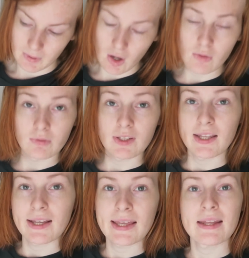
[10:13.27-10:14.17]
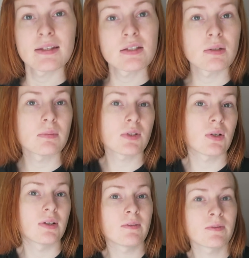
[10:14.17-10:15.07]
Hopefully that gets some
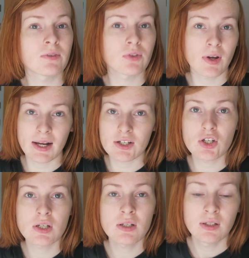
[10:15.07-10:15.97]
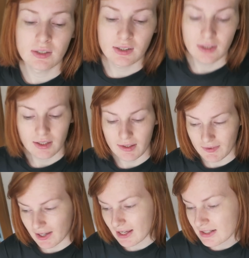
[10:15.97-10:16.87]
sort of traction. If
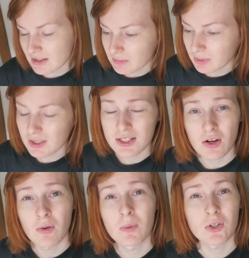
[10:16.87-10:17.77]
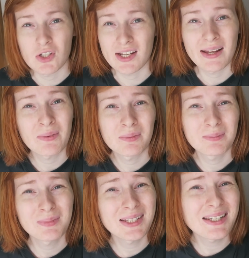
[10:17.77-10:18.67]
it hasn't, please go and watch it now.
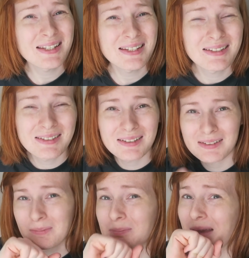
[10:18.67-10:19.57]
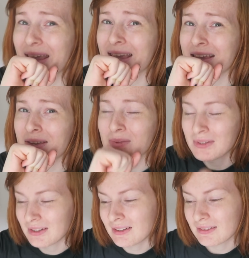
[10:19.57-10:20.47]
Please. I'm begging you.
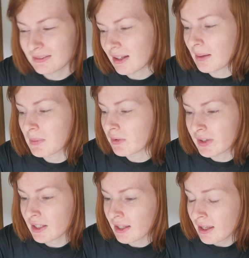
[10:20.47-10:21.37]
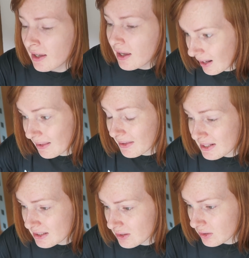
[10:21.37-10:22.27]
I'm not really. Now
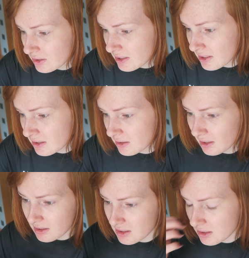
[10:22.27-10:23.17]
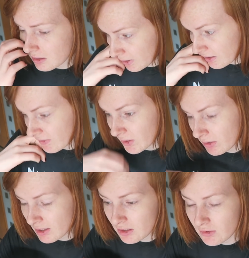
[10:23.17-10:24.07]
that that's sorted, there's been a few
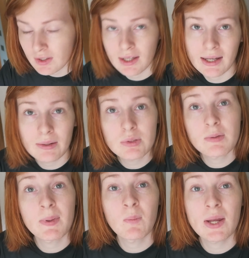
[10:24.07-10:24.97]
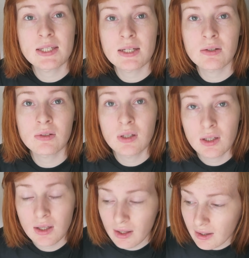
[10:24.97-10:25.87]
things around the house I've been waiting on,
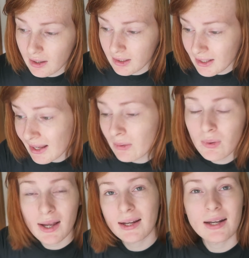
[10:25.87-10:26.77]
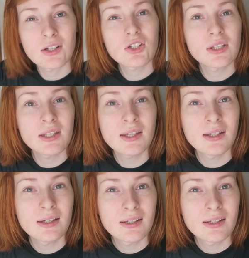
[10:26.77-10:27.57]
and now I can actually